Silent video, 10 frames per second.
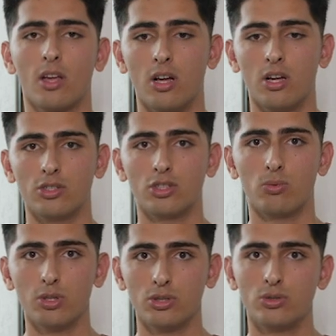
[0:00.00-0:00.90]
So
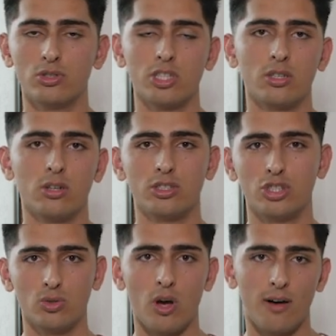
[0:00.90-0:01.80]
what you do in
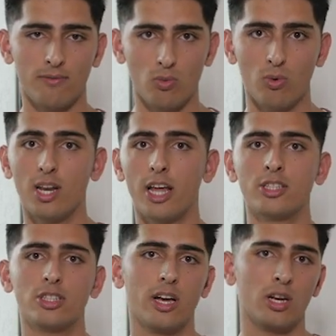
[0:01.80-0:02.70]
cytology, you have one
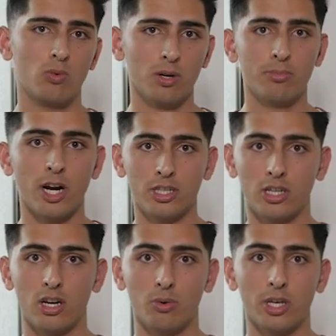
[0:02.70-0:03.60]
lecture and one
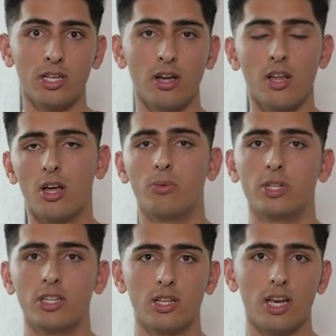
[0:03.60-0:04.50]
practical a week.
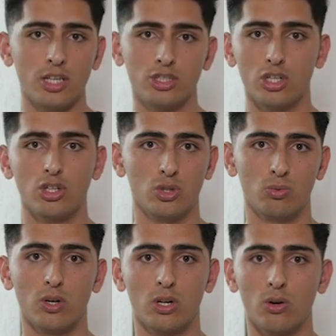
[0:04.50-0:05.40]
Within the lecture,
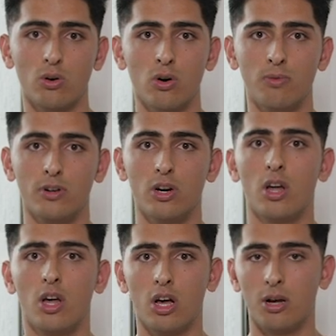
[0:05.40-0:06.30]
you will go over
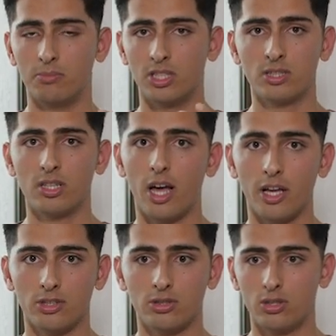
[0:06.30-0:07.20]
the
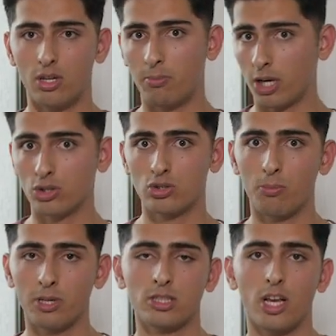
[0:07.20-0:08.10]
slides, the
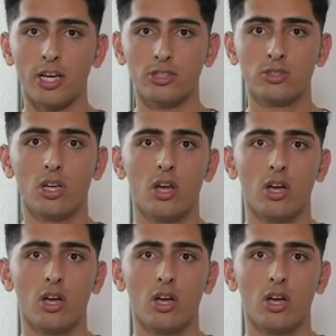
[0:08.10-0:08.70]
microscopic slides,